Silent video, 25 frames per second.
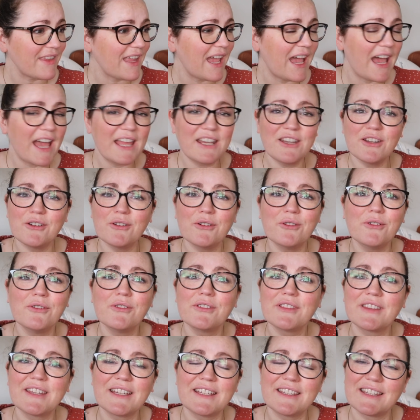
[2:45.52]
I know
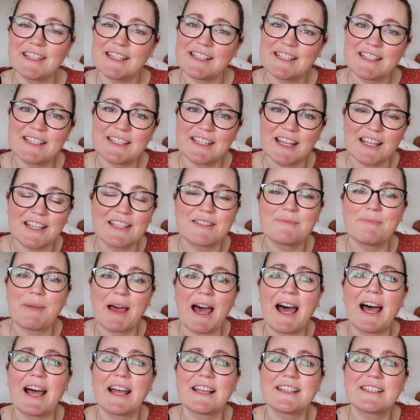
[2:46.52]
that this does
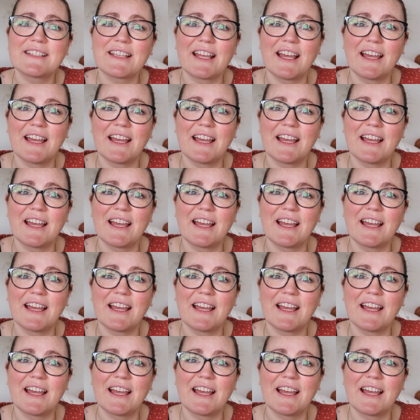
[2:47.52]
pass